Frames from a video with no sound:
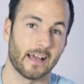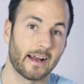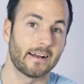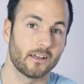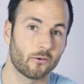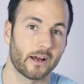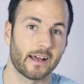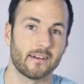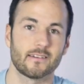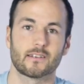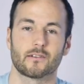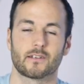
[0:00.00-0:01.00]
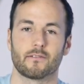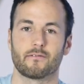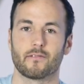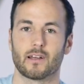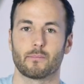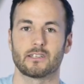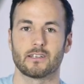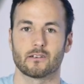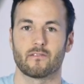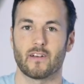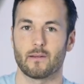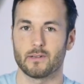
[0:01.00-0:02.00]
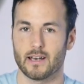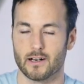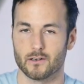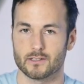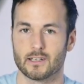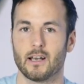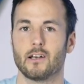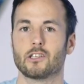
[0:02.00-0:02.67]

80 grand to flip a single family house.